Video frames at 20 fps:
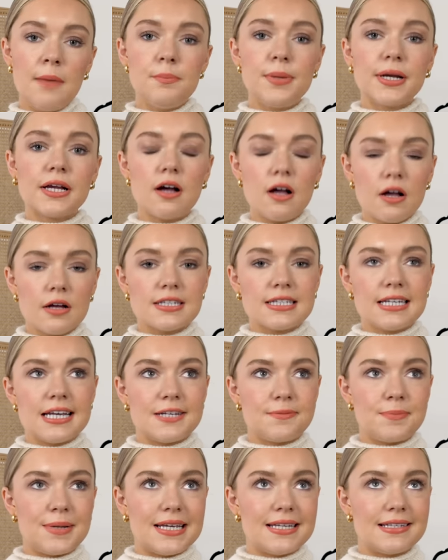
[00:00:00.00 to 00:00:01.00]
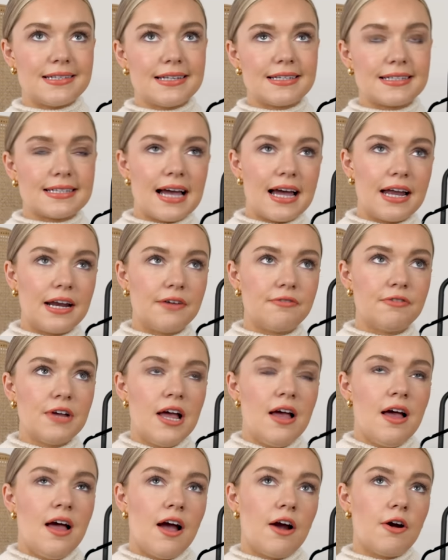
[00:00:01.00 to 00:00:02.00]
And because these pieces kind of
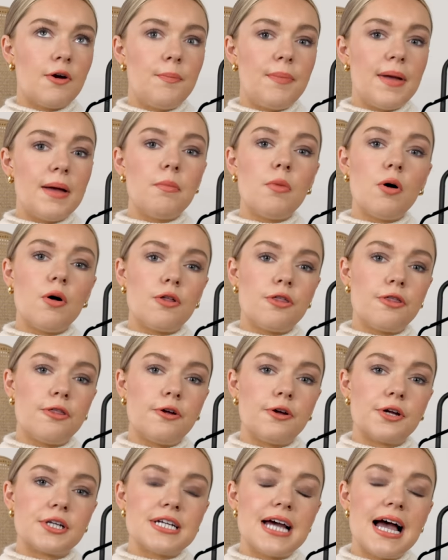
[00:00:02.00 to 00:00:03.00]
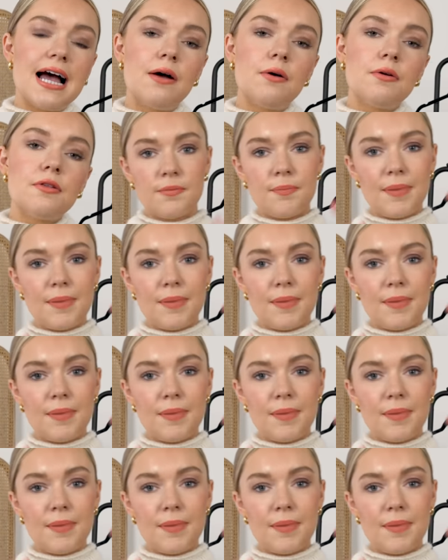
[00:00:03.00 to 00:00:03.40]
are a bit more thought out,